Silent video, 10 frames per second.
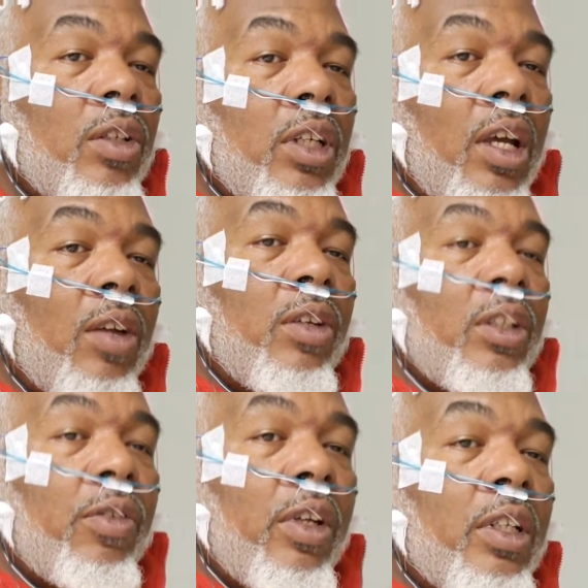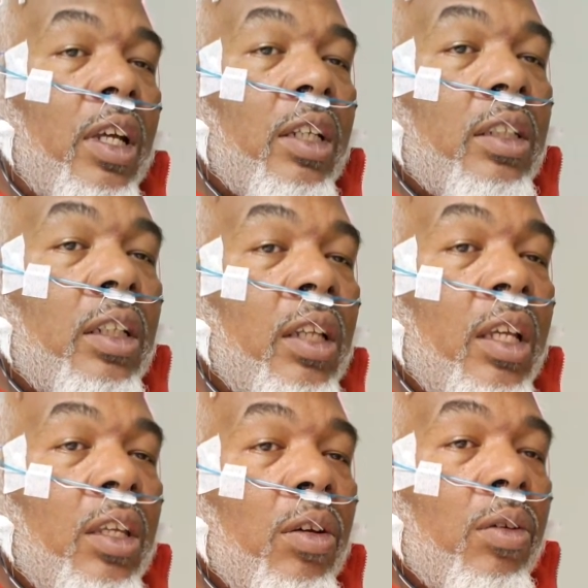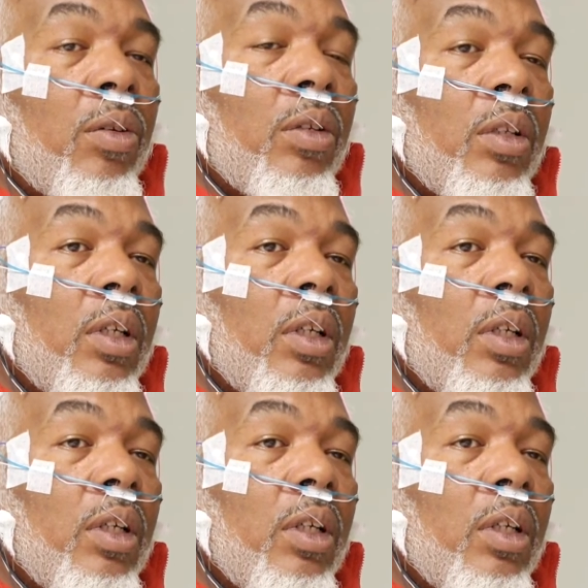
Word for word: Your channel is fantastic. Thank you,